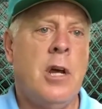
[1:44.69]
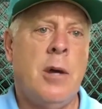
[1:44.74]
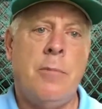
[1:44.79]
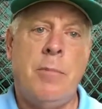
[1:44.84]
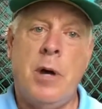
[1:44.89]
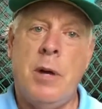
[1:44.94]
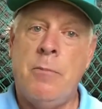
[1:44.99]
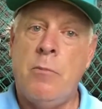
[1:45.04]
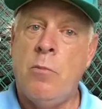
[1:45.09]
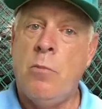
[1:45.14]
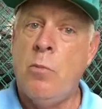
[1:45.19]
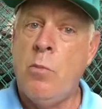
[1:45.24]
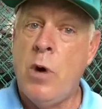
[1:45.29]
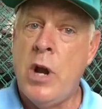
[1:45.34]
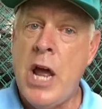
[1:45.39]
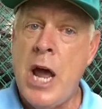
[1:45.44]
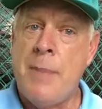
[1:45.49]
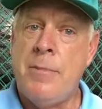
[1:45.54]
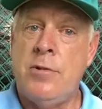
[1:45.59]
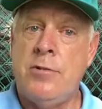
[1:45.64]
but what
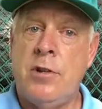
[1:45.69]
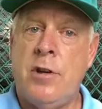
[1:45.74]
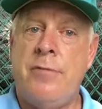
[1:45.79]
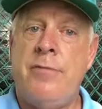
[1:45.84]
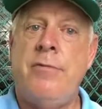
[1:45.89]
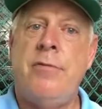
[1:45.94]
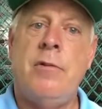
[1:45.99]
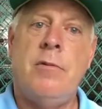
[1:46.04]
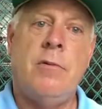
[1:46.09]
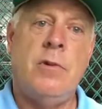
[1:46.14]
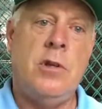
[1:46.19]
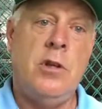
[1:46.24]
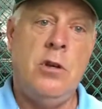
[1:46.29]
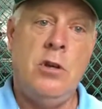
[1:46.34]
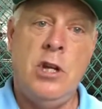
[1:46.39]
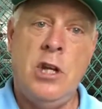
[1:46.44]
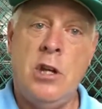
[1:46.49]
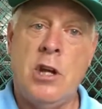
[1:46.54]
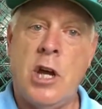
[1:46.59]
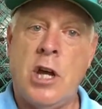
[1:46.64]
happens if you
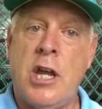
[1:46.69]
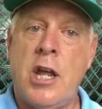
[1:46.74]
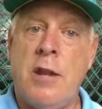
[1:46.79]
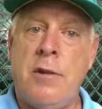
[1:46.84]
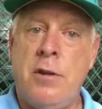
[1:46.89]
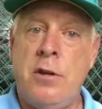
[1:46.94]
need to get